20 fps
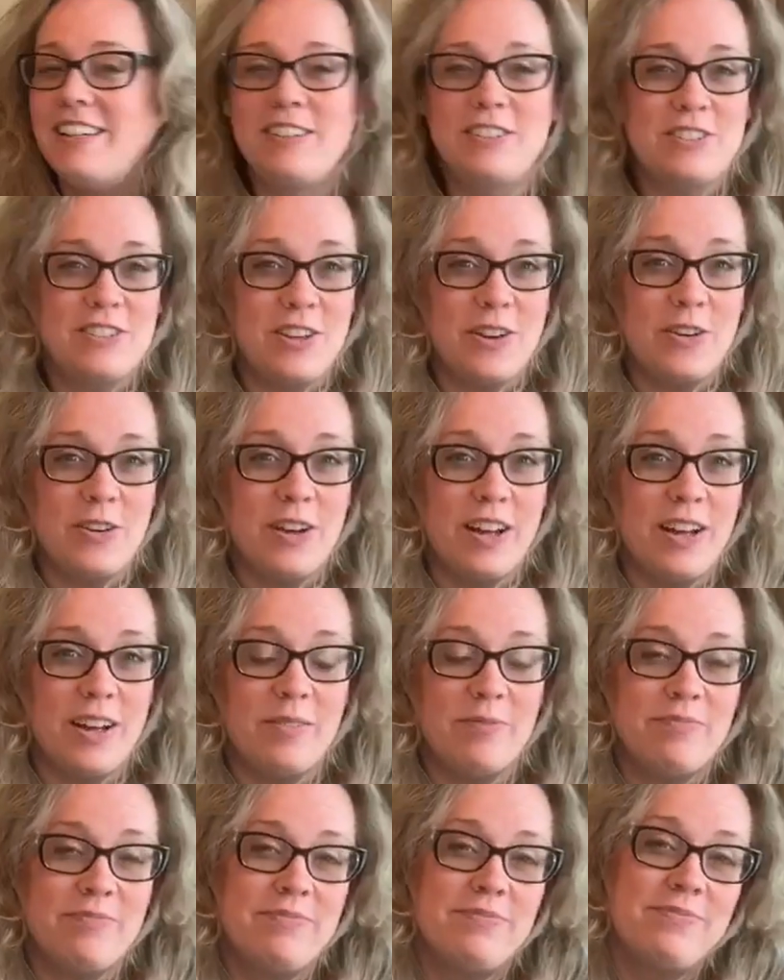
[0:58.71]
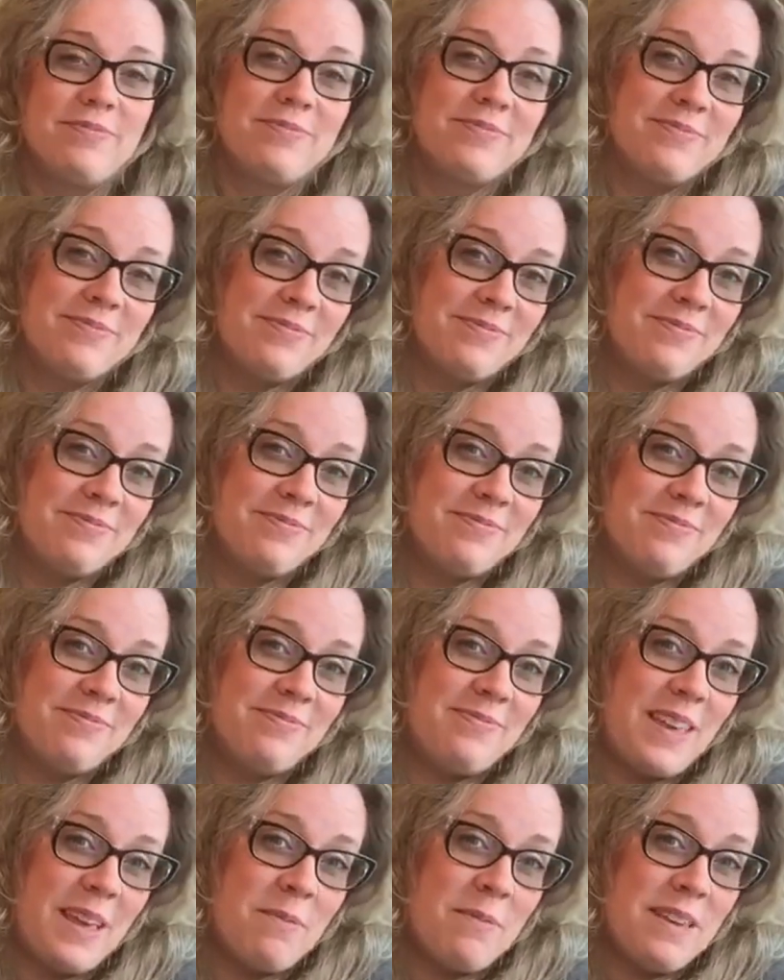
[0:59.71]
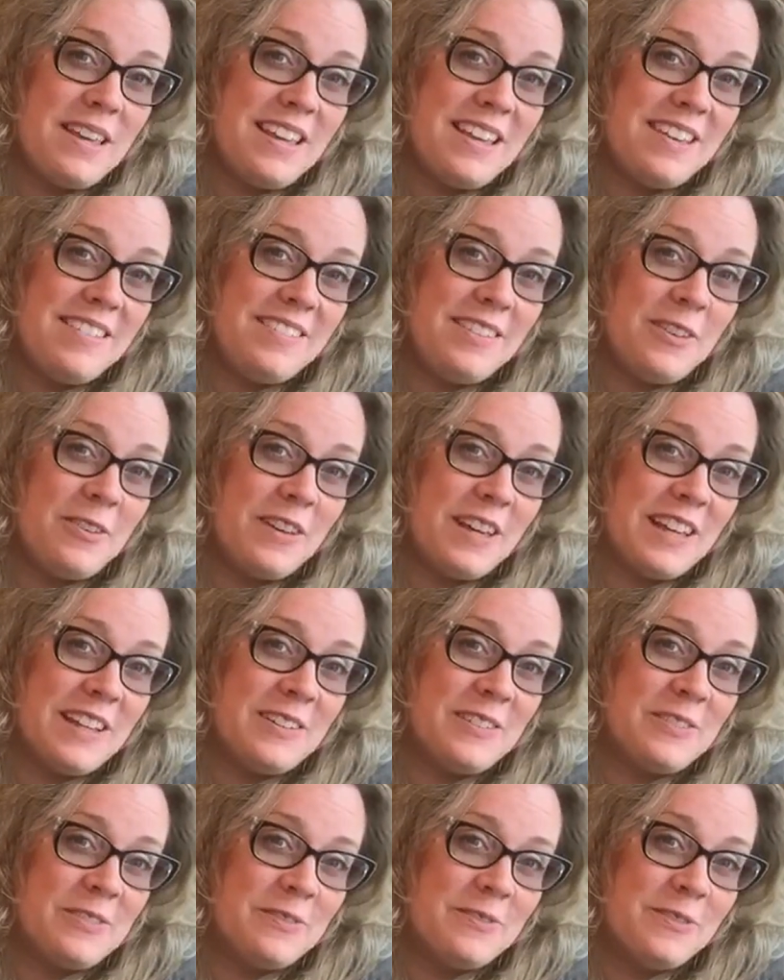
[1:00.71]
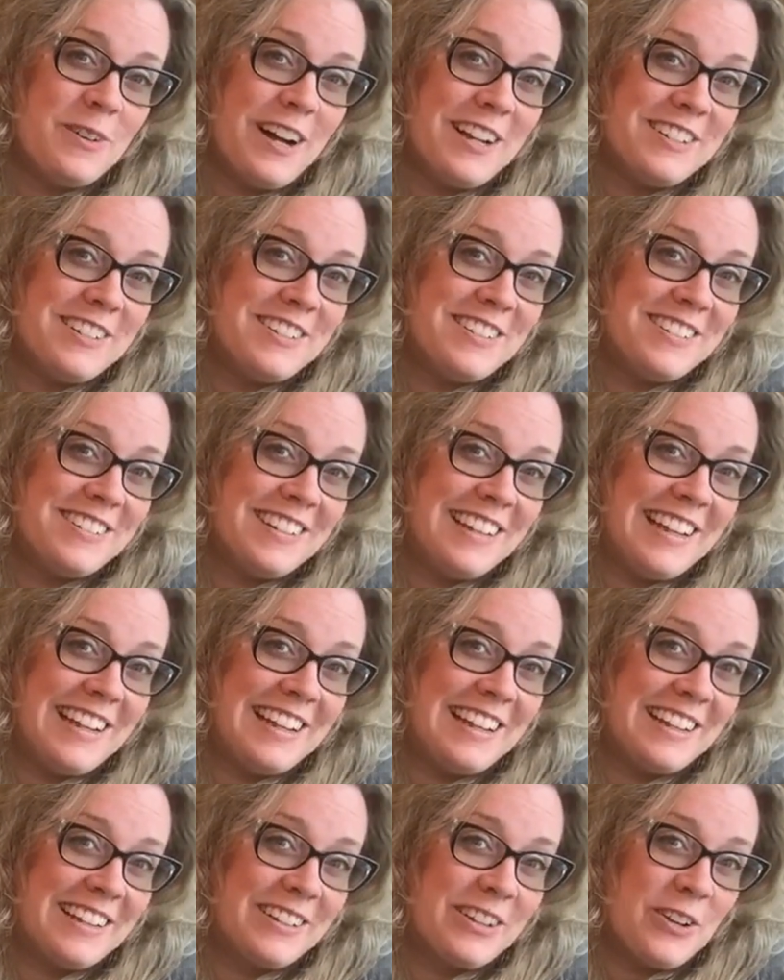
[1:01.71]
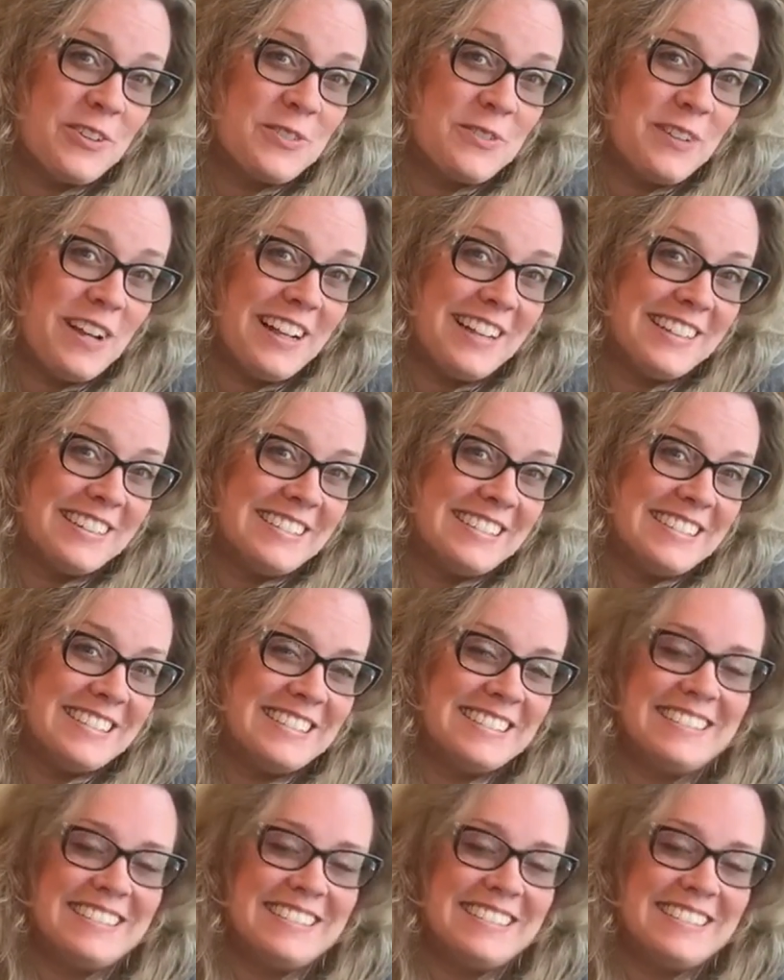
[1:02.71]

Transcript: So maybe you can watch and it goes well.